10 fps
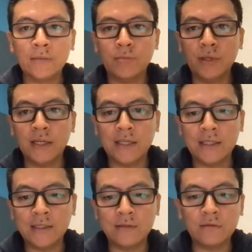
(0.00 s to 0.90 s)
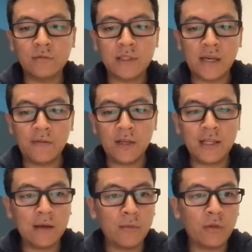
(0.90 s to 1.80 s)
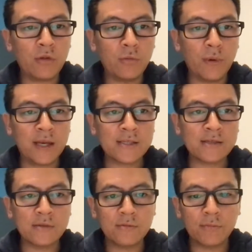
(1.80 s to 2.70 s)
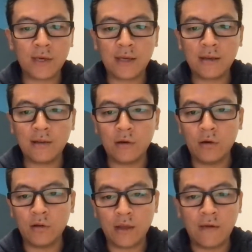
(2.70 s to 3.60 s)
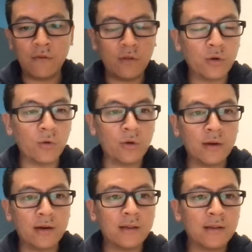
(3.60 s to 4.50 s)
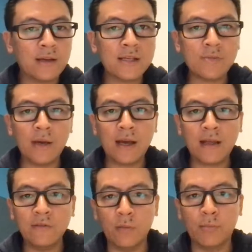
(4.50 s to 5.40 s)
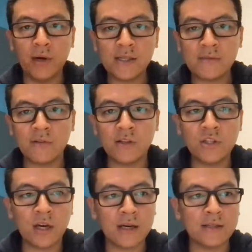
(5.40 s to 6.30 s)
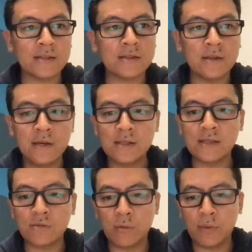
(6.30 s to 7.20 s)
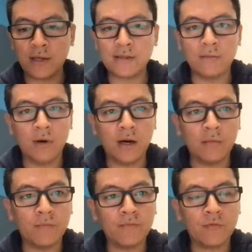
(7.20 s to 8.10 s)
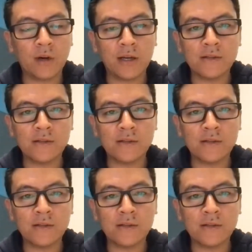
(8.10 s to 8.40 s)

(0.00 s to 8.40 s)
But we definitely need him at third base to be the Evan Longoria. And he's been kind of a bust for the Giants since we picked him up, right?